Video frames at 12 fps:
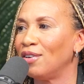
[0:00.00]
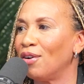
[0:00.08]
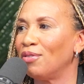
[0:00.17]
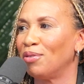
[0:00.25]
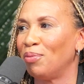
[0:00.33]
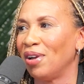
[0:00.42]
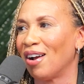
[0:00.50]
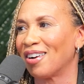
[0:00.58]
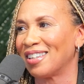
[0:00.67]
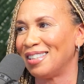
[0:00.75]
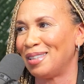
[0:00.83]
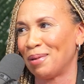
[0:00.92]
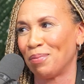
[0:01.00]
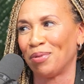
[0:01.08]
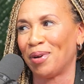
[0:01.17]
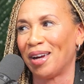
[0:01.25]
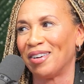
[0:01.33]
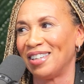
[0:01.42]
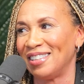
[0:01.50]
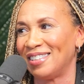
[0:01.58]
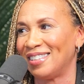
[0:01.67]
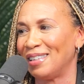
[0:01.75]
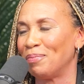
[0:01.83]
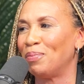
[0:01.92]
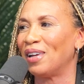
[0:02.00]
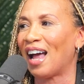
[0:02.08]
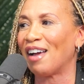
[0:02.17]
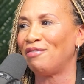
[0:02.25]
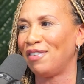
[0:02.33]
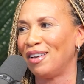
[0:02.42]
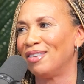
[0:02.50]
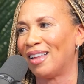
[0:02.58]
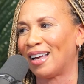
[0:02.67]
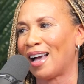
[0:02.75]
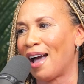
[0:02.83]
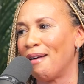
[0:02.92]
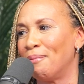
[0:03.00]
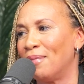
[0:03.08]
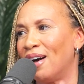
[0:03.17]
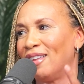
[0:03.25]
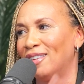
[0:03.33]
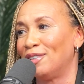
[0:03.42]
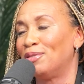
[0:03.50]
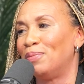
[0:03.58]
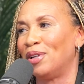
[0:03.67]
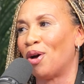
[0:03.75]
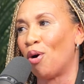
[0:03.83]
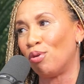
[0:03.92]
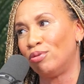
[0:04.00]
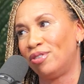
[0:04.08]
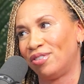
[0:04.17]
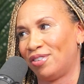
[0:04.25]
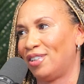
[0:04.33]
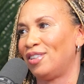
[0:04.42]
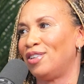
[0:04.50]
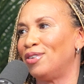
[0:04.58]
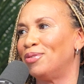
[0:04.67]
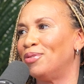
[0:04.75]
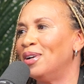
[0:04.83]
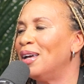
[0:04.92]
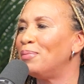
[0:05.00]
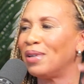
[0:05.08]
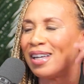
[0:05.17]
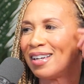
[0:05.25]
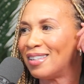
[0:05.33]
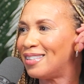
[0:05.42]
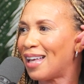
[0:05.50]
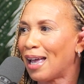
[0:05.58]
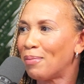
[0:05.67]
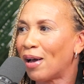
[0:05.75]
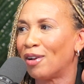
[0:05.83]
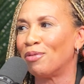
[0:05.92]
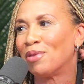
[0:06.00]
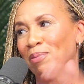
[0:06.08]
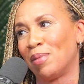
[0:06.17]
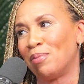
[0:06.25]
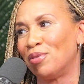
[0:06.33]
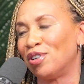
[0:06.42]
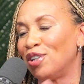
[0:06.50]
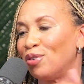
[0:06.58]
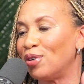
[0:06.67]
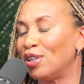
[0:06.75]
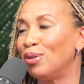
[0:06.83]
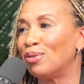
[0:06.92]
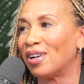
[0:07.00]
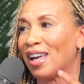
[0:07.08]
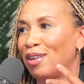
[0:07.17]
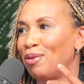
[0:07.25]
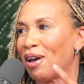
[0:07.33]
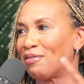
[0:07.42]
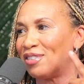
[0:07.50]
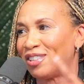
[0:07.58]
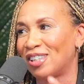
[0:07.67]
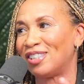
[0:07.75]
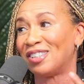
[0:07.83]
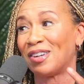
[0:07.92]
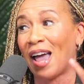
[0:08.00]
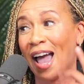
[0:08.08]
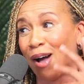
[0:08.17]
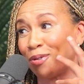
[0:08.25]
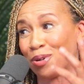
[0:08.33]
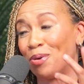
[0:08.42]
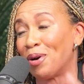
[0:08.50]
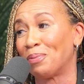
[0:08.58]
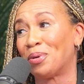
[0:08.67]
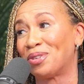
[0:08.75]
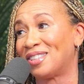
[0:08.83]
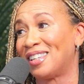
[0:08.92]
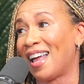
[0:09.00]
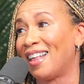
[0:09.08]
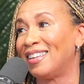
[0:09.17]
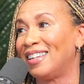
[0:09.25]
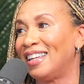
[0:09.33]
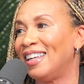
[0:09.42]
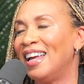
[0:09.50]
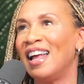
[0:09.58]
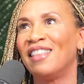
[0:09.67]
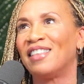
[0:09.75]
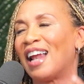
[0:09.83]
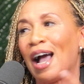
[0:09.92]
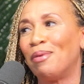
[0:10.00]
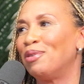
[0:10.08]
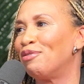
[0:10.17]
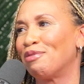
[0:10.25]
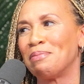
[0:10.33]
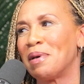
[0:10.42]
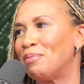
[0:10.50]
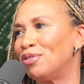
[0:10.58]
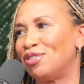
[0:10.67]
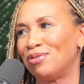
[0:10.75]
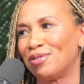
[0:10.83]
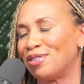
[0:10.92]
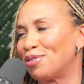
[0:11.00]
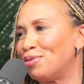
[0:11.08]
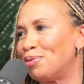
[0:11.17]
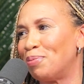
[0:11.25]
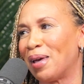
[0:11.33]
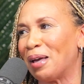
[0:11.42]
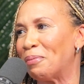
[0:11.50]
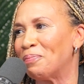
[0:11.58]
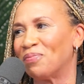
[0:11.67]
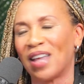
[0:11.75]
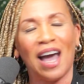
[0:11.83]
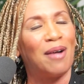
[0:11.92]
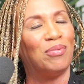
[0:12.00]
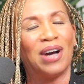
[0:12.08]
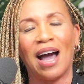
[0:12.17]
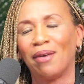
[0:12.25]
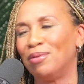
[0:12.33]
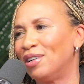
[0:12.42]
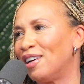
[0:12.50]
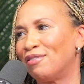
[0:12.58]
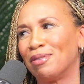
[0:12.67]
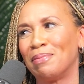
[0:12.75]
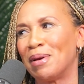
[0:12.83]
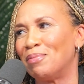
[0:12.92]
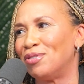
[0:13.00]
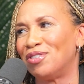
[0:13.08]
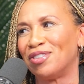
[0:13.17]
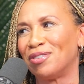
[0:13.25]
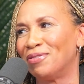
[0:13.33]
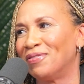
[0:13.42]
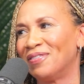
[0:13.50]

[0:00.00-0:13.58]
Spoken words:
I know that we are contemporaries, but I feel like I'm a little bit older than you because, Abe, I don't remember you. And you have such an outgoing personality that I would have remembered you in school, babe. I would have remembered you.